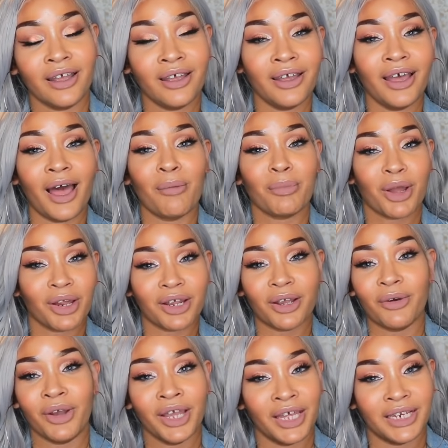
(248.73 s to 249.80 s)
I'm going to
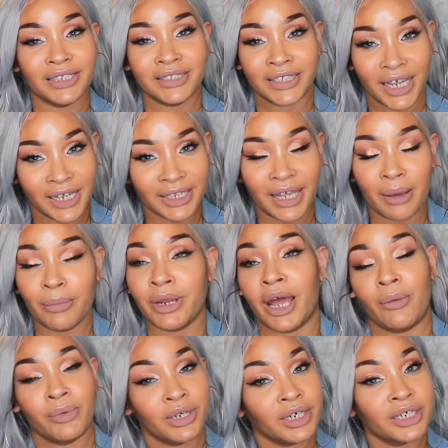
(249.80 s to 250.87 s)
go ahead and say that, but
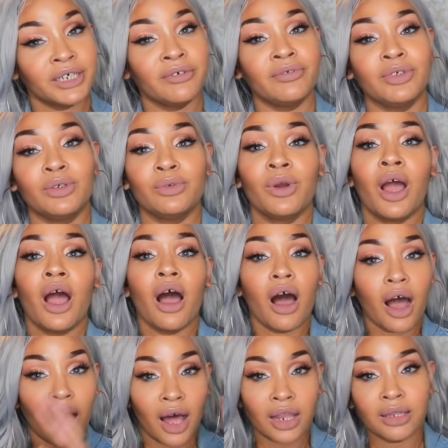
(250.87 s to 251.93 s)
I will give you
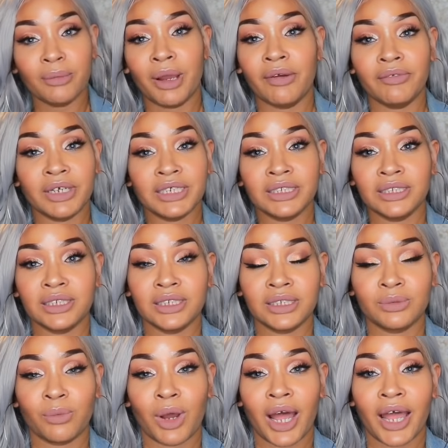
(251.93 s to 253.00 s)
all of my
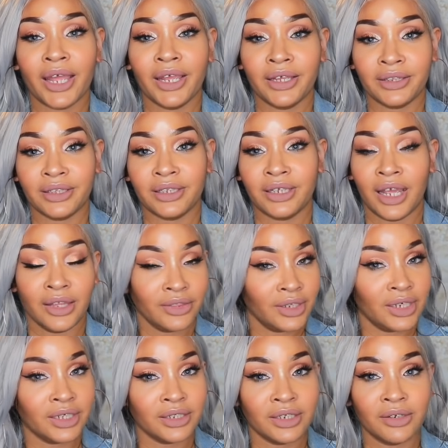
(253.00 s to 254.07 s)
reasons why at, at the
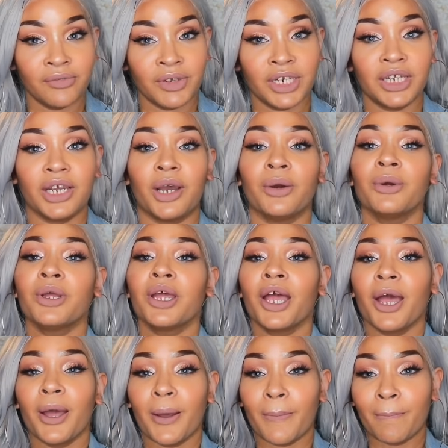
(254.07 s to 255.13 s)
end of the video.
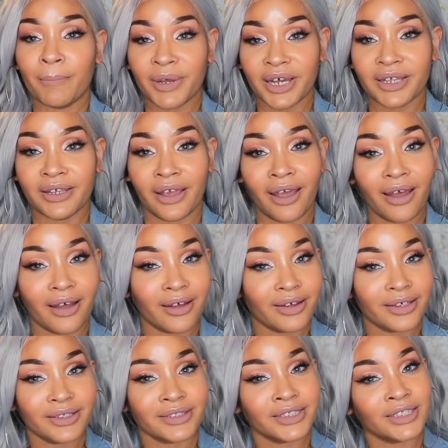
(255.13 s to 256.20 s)
But yeah,
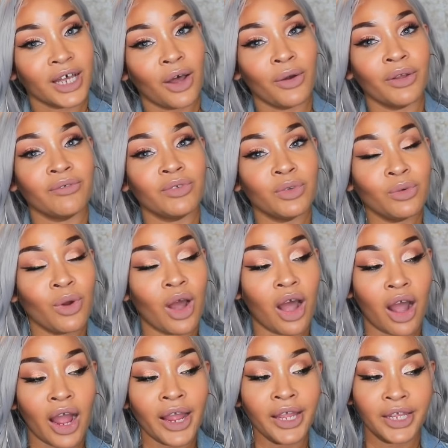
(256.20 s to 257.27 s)
so if you
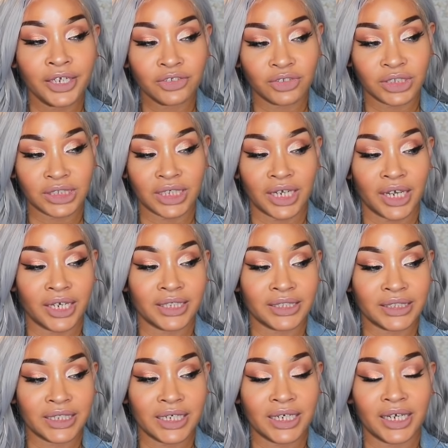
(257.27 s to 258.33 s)
are interested in
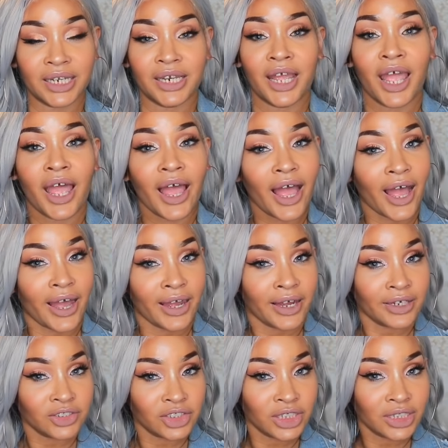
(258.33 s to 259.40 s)
seeing how
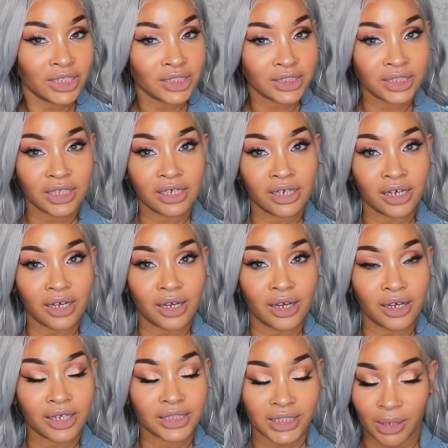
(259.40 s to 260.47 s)
I achieve this look,
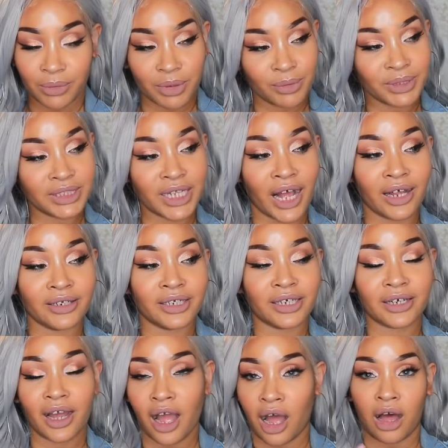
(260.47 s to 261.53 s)
because I will be styling
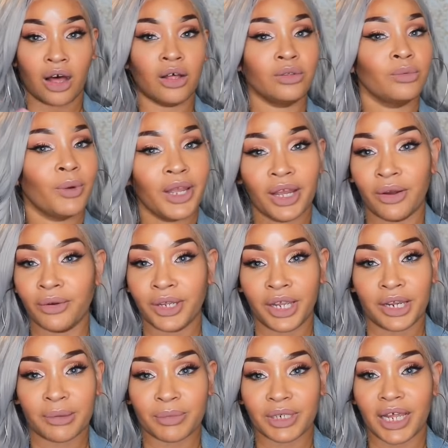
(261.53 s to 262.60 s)
it all the way on
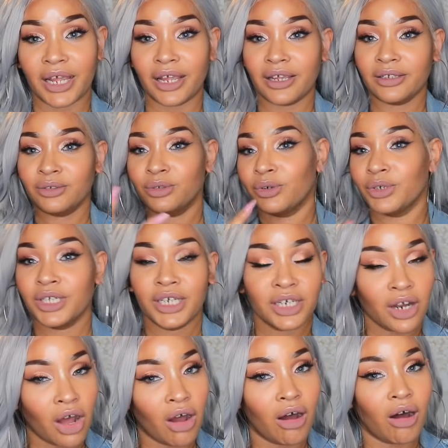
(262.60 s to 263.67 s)
camera. Like, you're going to get
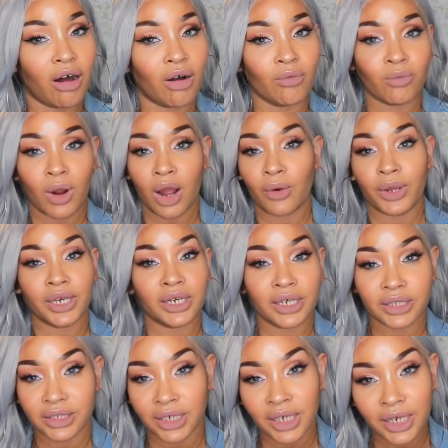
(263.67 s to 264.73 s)
it all raw and
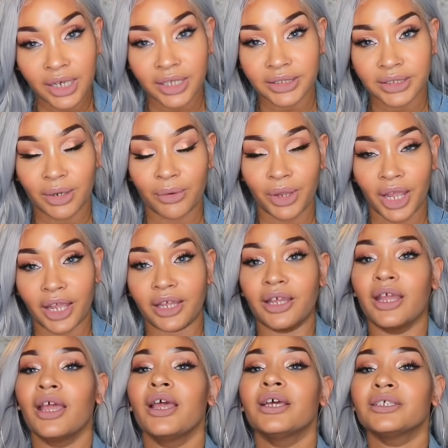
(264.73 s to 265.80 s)
uncut, okay?
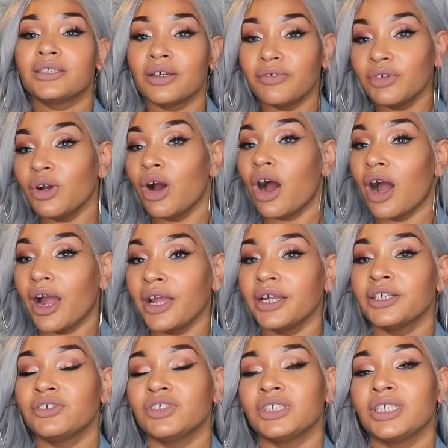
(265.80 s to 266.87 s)
So if you are
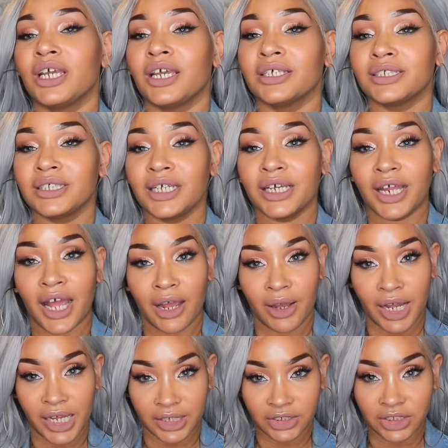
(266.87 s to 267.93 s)
interested in seeing how
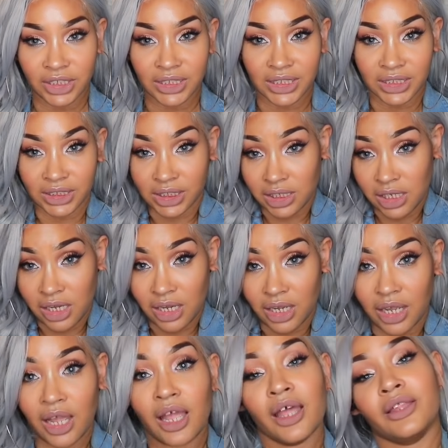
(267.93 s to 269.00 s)
I achieve this look,
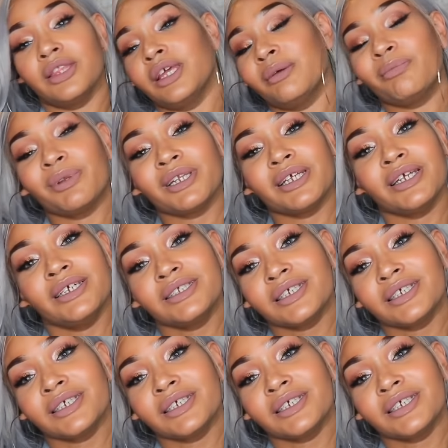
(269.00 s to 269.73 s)
then...